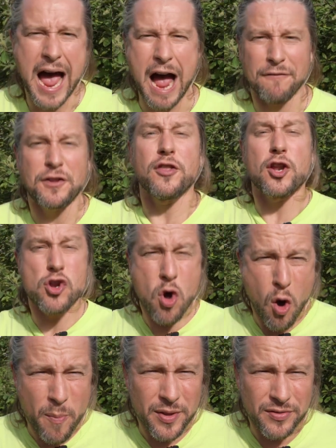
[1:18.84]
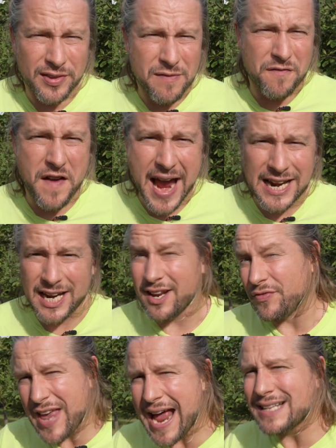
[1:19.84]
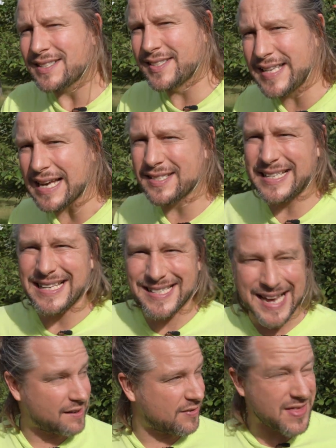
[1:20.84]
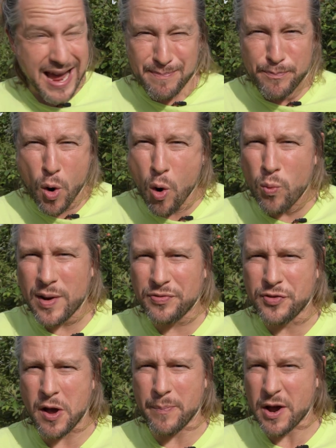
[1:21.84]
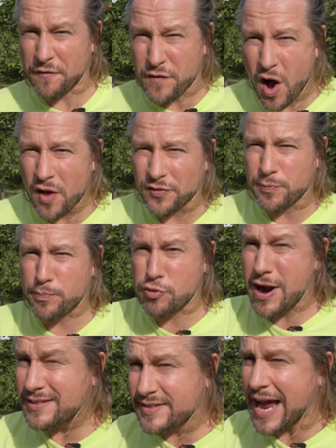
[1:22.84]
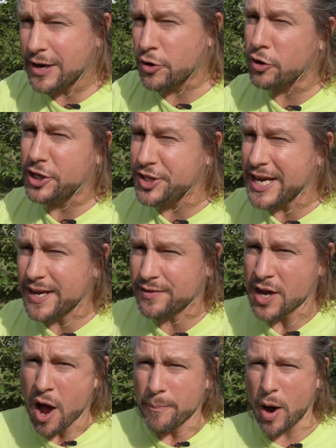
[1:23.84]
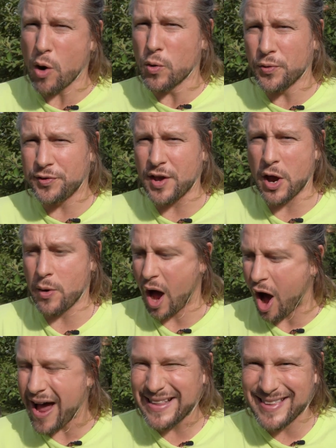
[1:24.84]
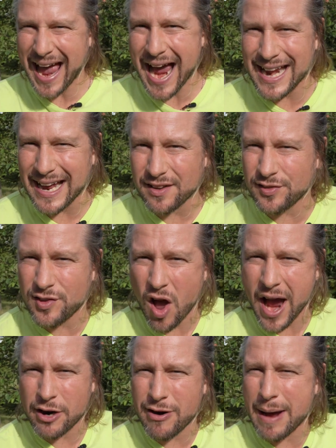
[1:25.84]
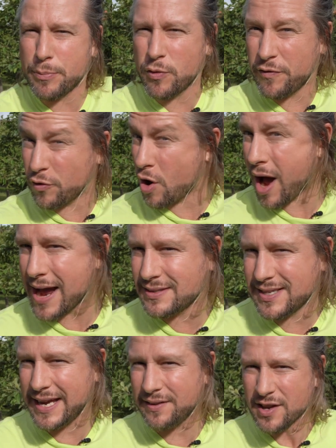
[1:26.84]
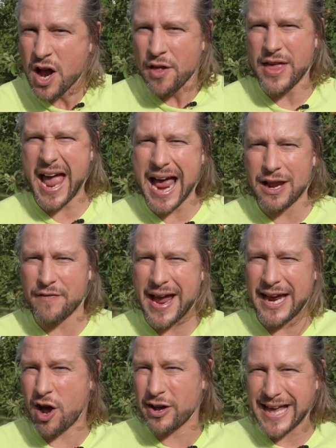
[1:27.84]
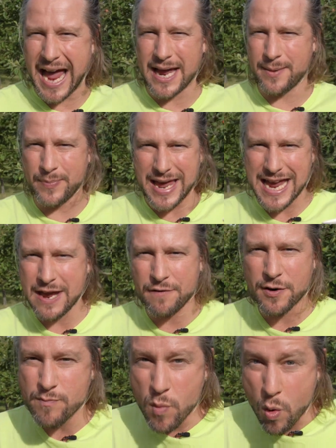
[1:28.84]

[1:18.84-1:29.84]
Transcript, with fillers: After the Normans invaded in 1066, they brought with them advanced press technologies, but also high tannic cider apple varieties that elevated our game even